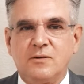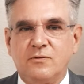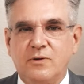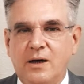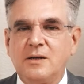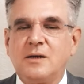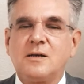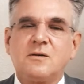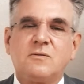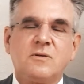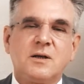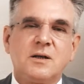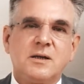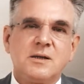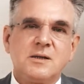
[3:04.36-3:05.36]
and fine dust
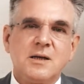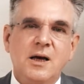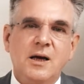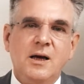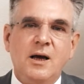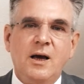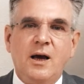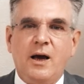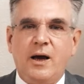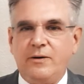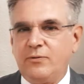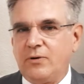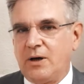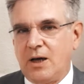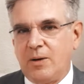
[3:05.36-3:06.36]
filters
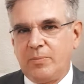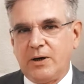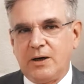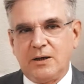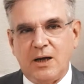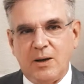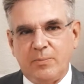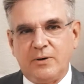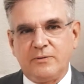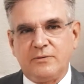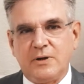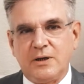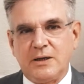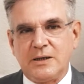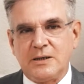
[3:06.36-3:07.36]
and for EPA and HEPA
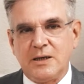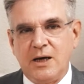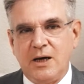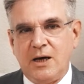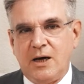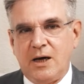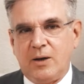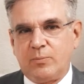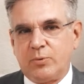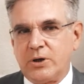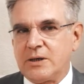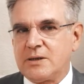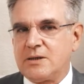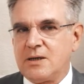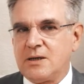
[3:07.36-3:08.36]
filters and
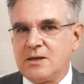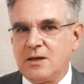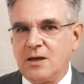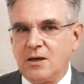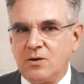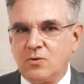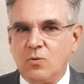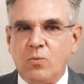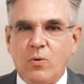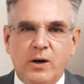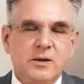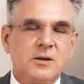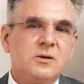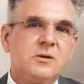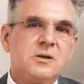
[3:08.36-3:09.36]
brings this into
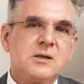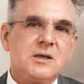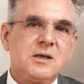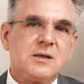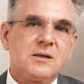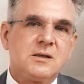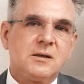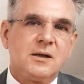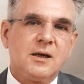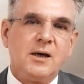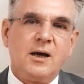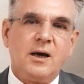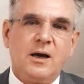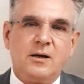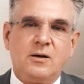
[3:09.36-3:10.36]
one consistent
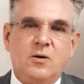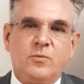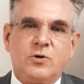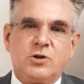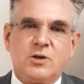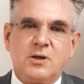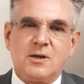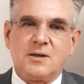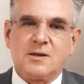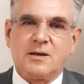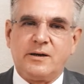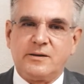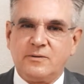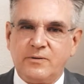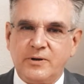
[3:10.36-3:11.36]
and homogeneous
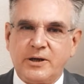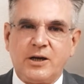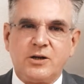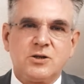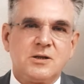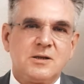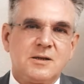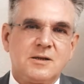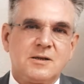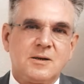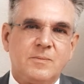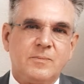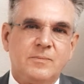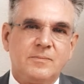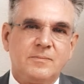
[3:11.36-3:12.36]
classification system.